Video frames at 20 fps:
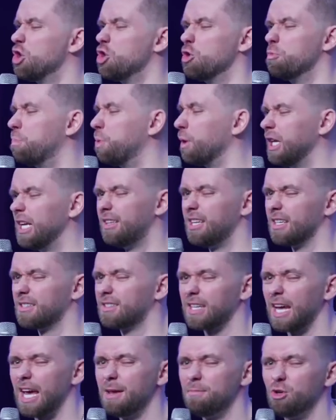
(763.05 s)
you bleed the
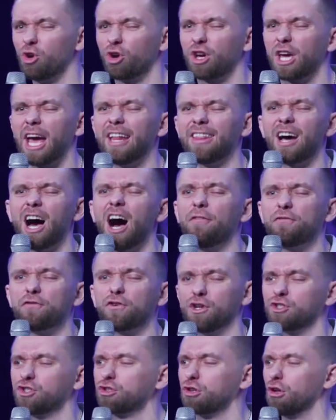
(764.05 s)
same, you can't offer
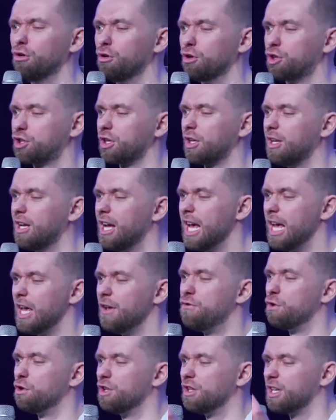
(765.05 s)
a solution
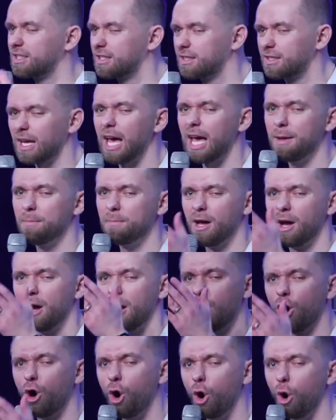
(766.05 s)
if you're in the same
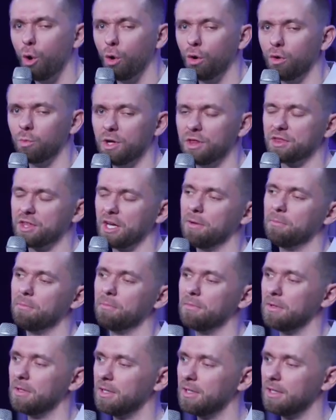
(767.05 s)
hole with them.
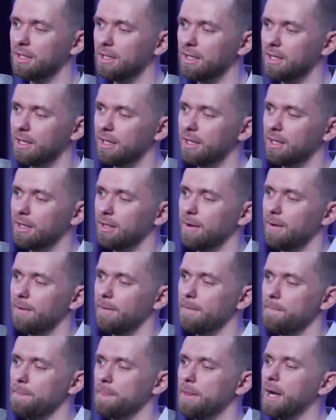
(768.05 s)

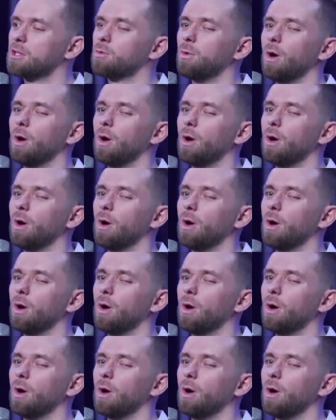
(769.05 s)
That's